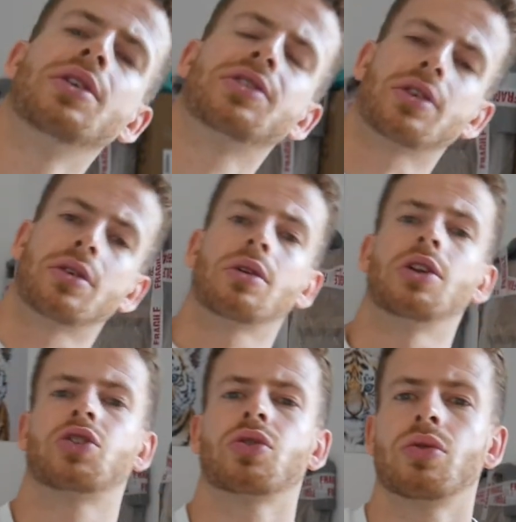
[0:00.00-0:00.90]
So
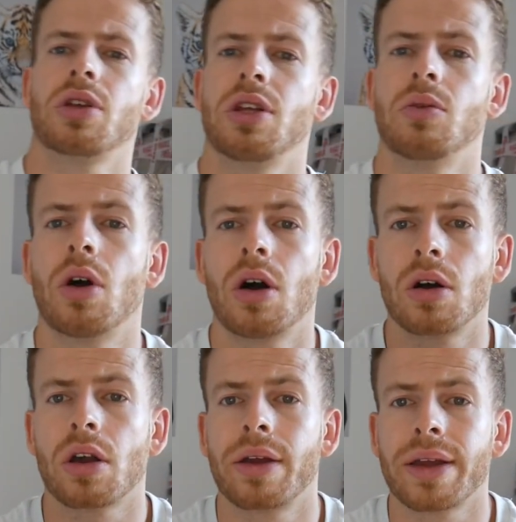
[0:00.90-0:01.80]
ensure that you
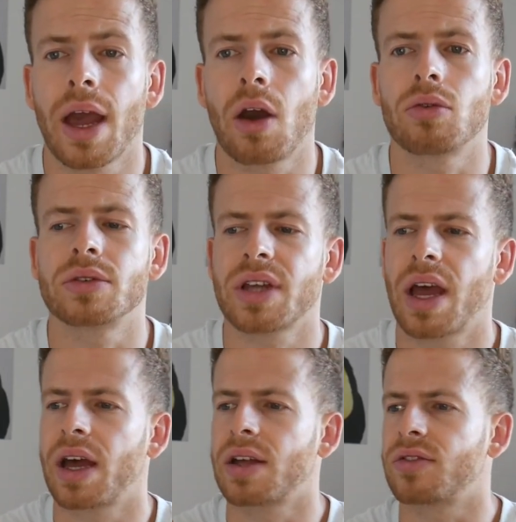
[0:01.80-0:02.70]
are going out
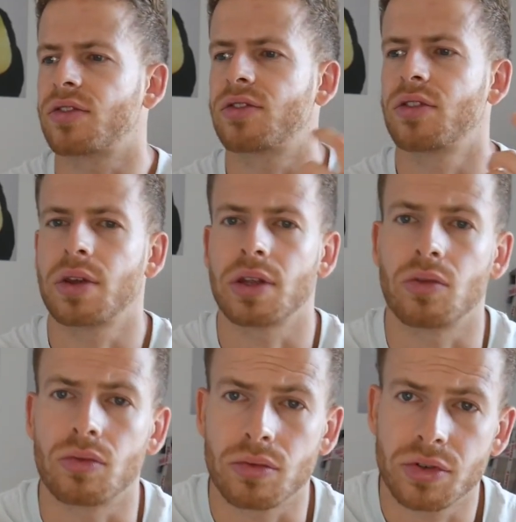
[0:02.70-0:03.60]
and doing
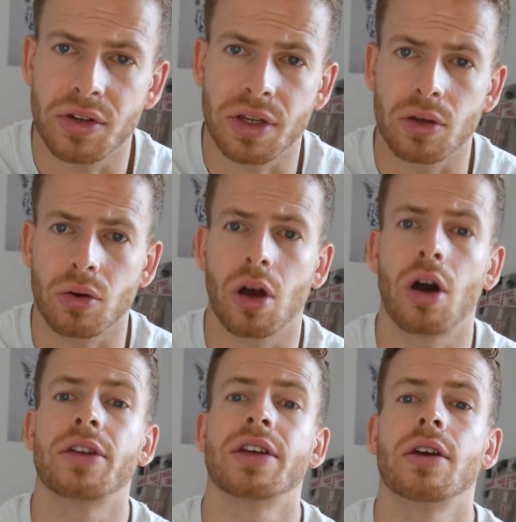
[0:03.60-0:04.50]
your doing your
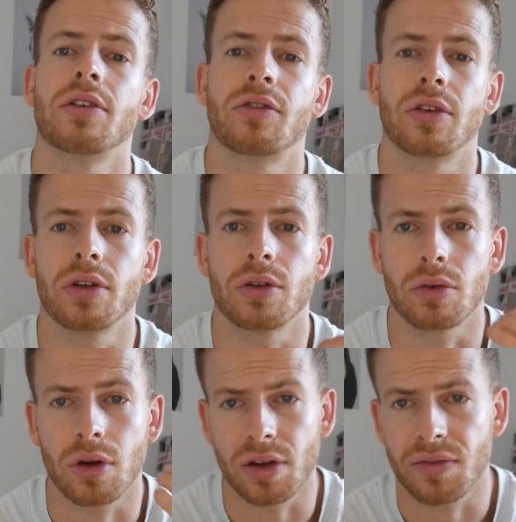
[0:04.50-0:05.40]
cardio for your
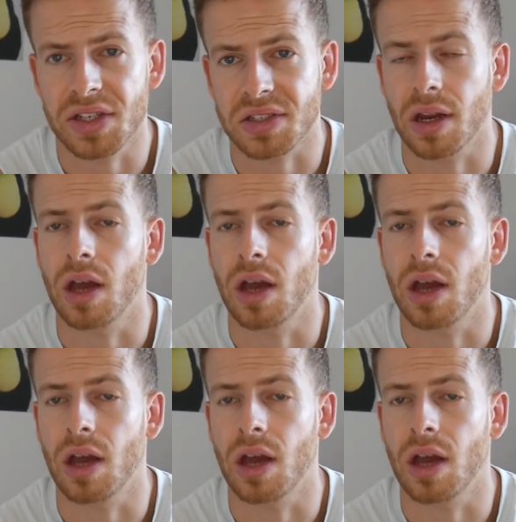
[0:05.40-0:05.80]
cardiovascular